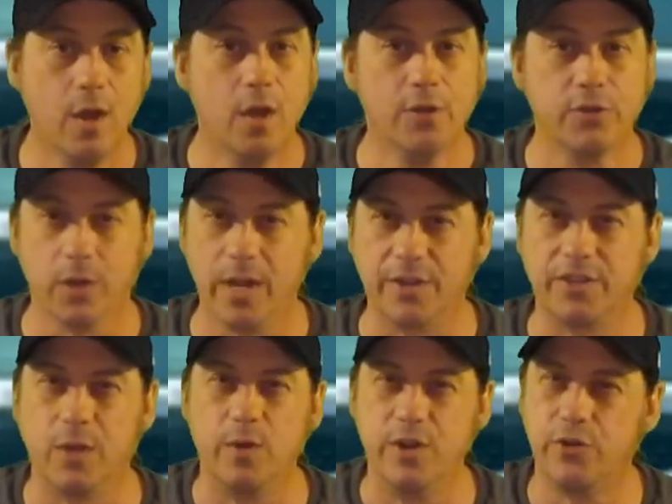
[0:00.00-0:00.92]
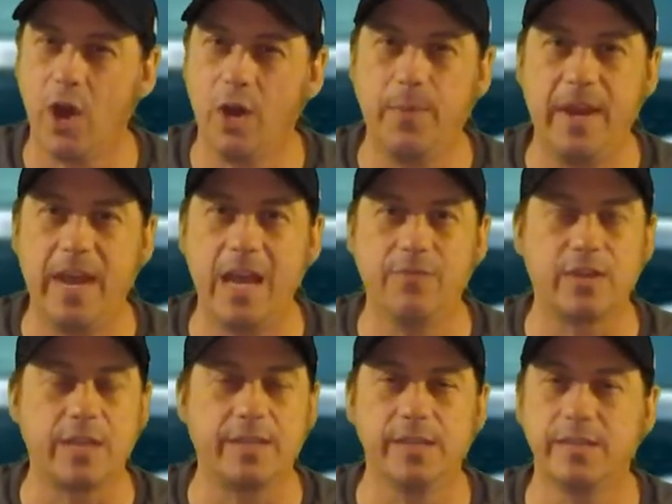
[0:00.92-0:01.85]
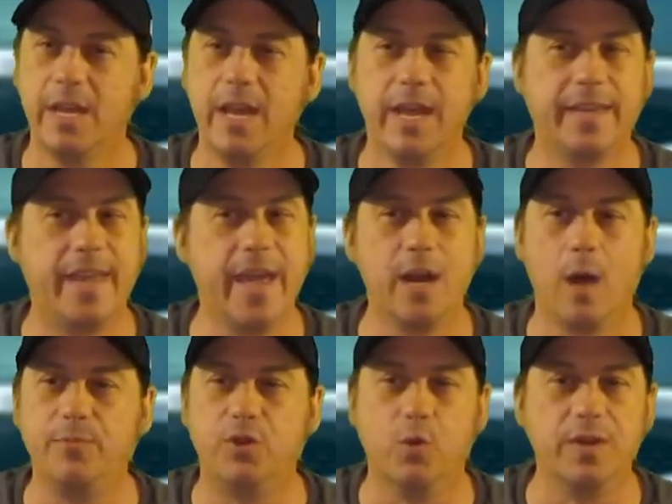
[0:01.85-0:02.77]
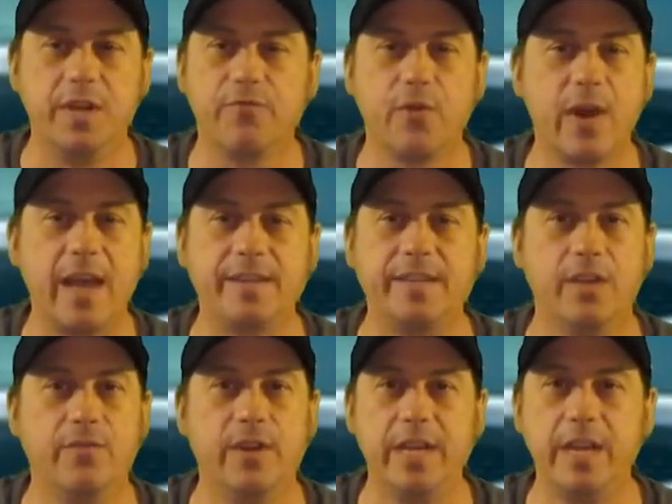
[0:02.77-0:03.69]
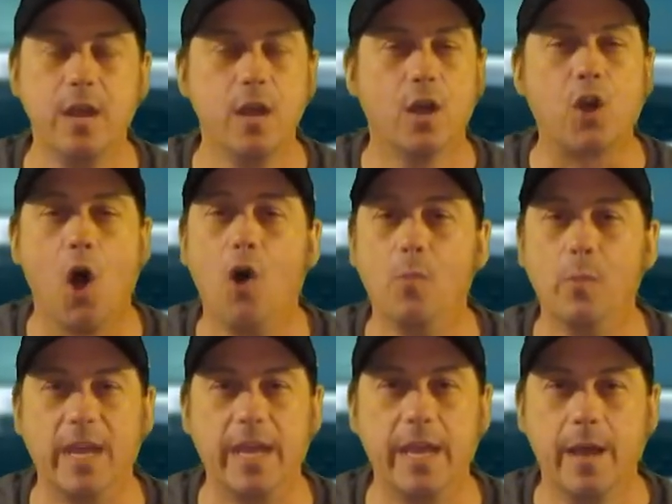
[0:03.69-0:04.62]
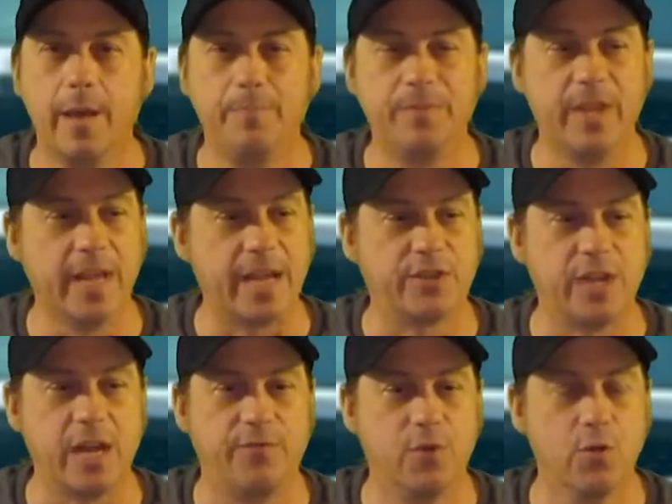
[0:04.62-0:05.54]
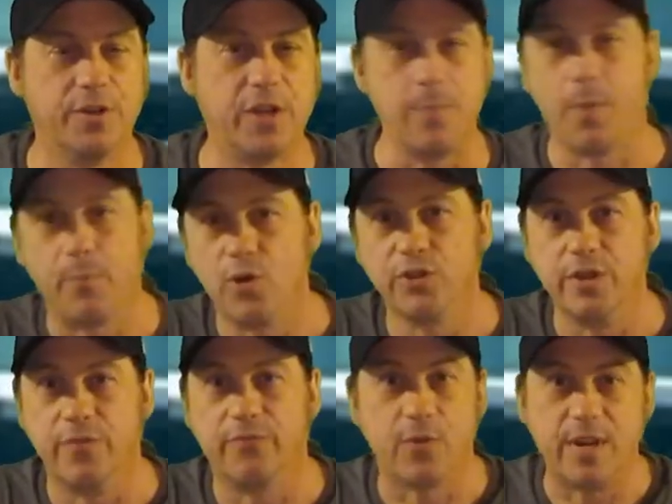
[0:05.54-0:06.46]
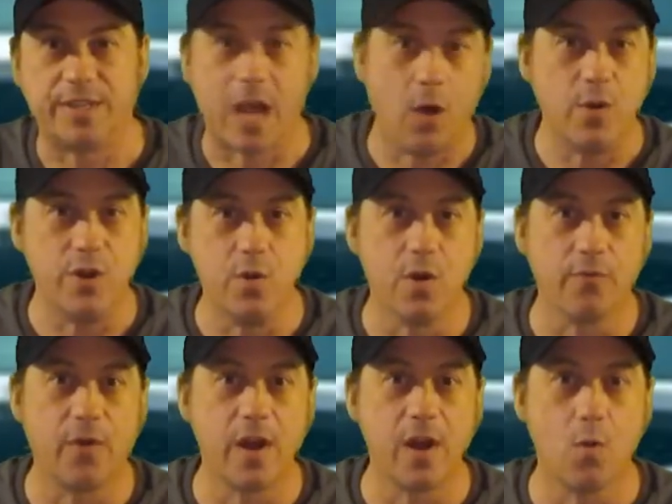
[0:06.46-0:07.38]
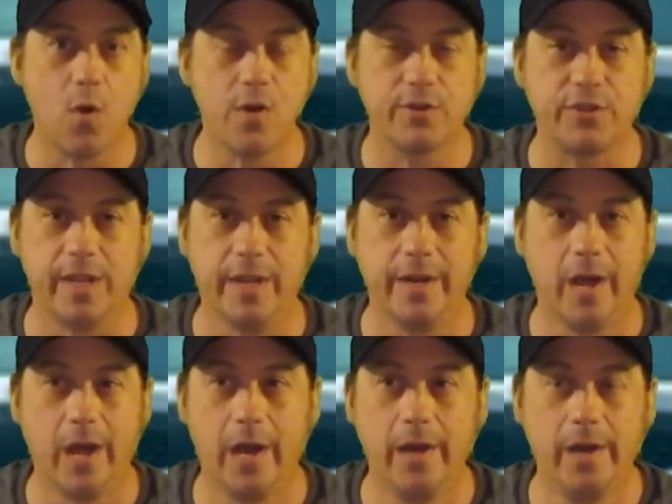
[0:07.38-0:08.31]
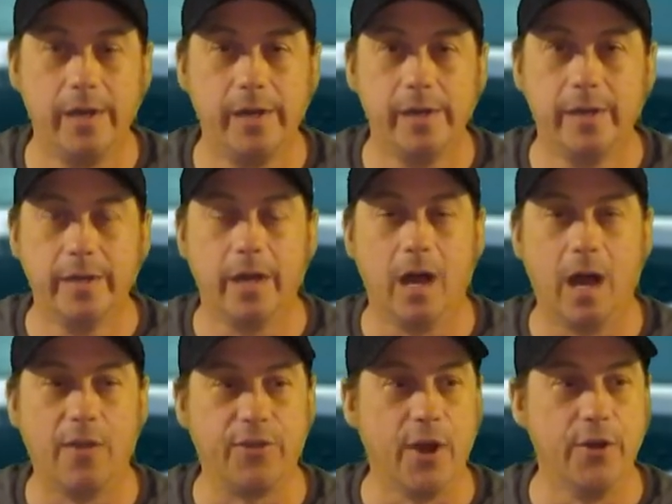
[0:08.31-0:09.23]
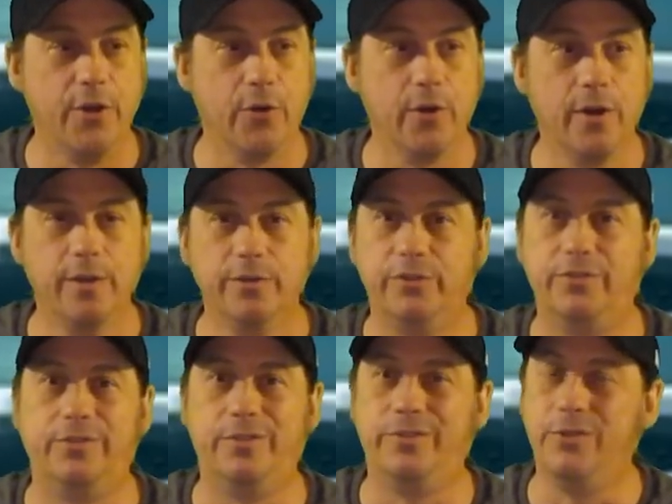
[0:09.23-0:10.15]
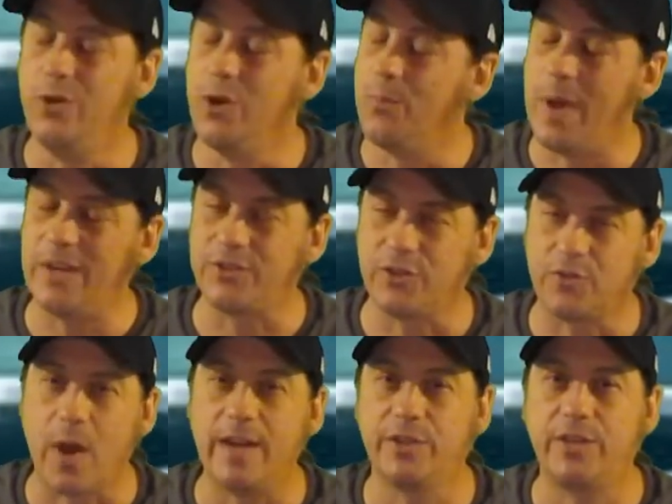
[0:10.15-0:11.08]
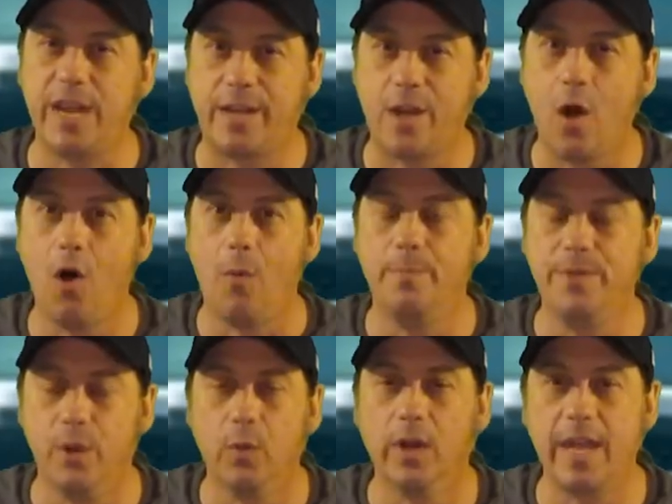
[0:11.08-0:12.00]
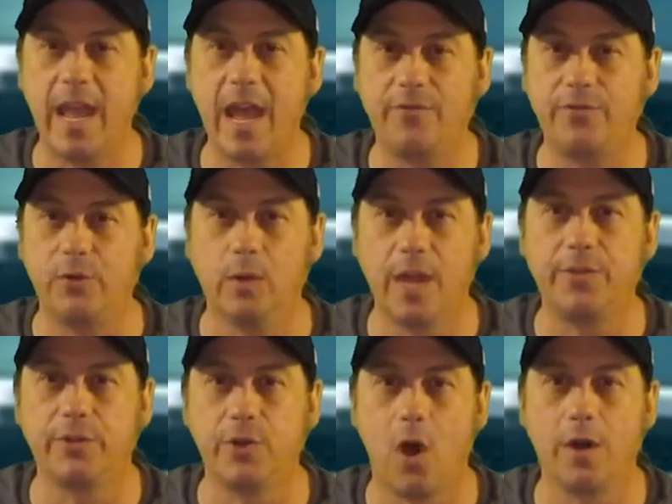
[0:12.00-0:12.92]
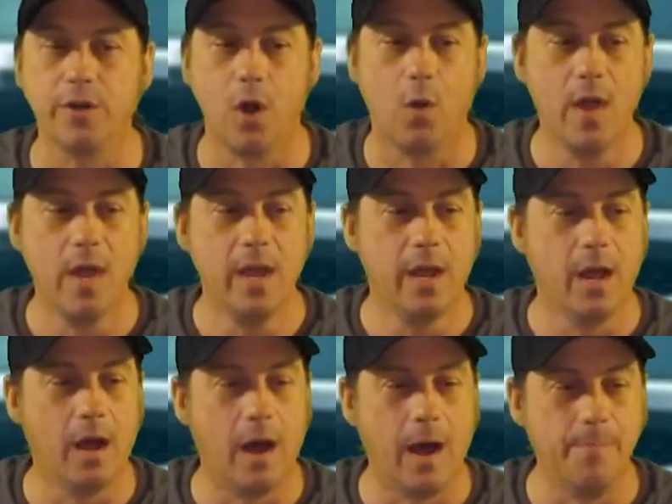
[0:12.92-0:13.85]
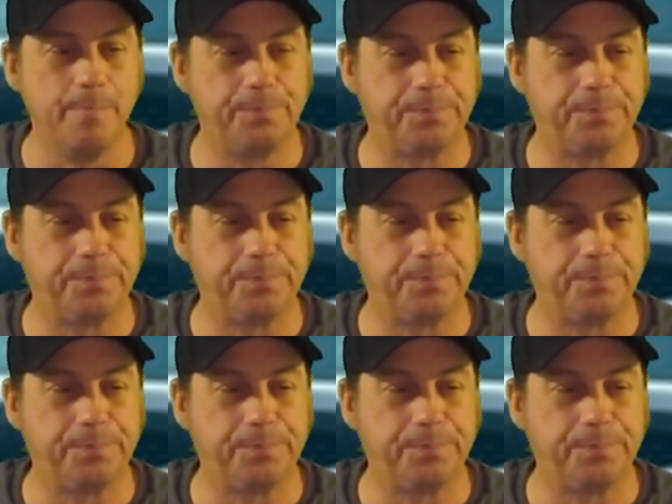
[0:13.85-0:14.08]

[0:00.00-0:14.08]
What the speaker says: So like I said, when your dog behaves like this, get up, do a different activity calmly. And like I said, if you're the type of person that freaks out when you hear fireworks and thunder, do your best to try to stay calm. You really have to. Let the dog know that